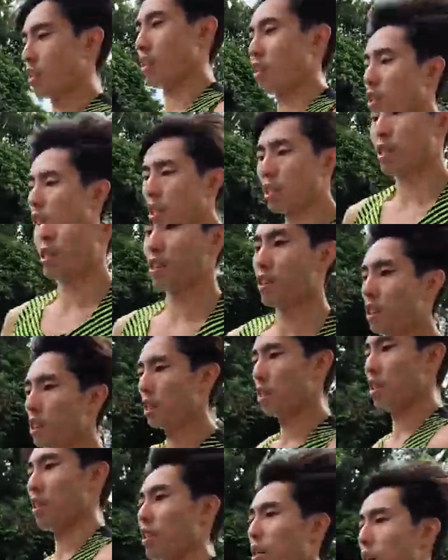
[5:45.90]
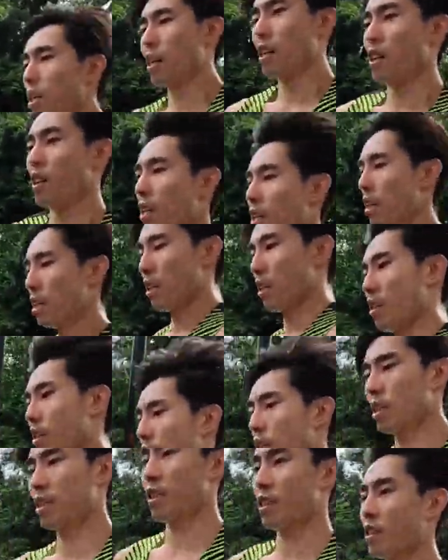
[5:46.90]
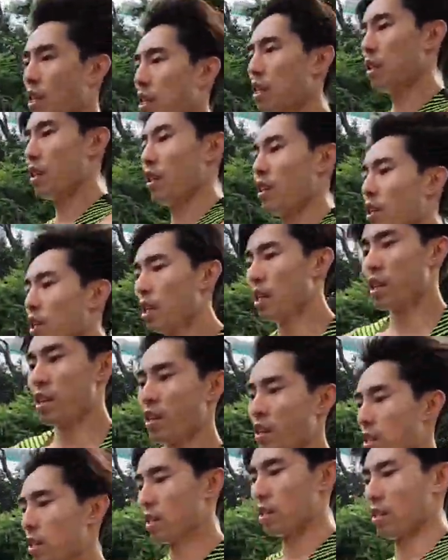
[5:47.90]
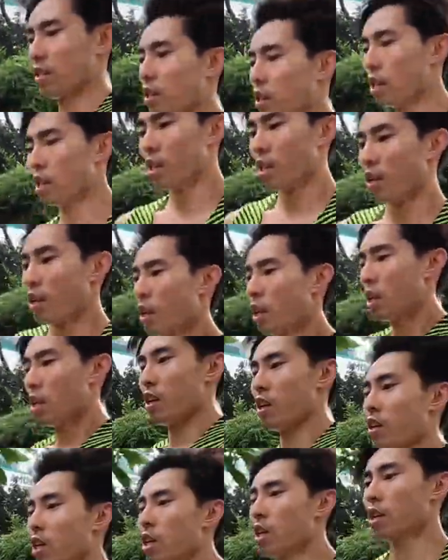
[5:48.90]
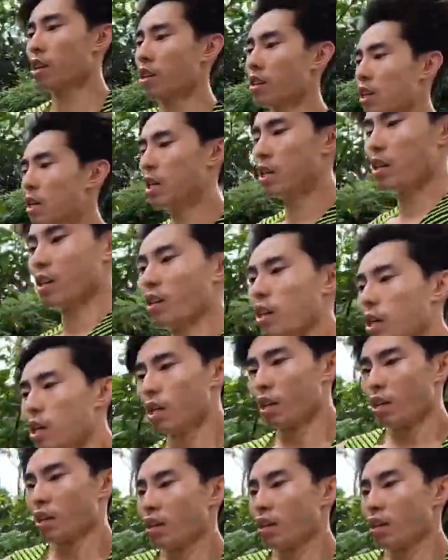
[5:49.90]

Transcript: to qualify for it, like, is there any other reason why you wanted to do the 5 and 10K instead?